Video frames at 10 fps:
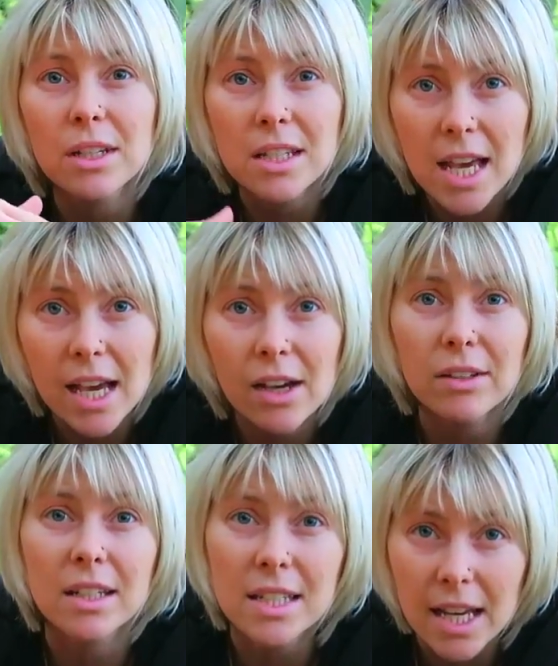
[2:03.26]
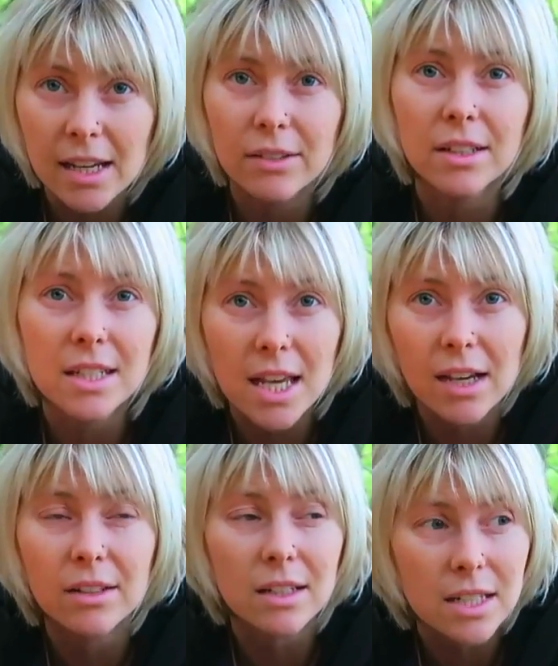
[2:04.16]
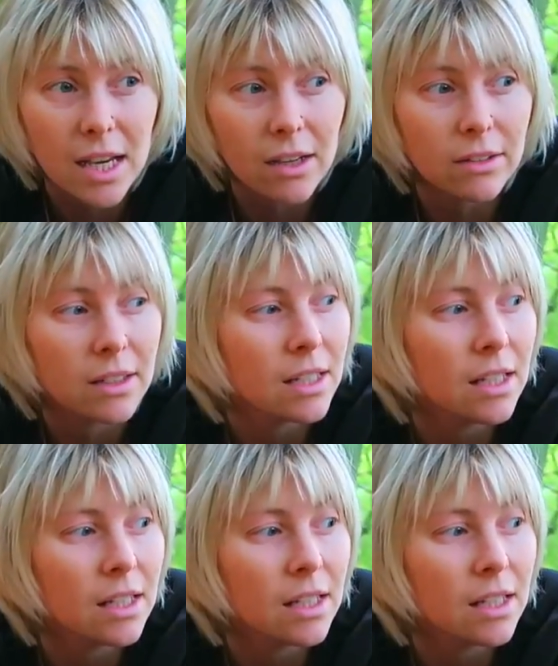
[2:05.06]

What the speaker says: and down and down and down and down,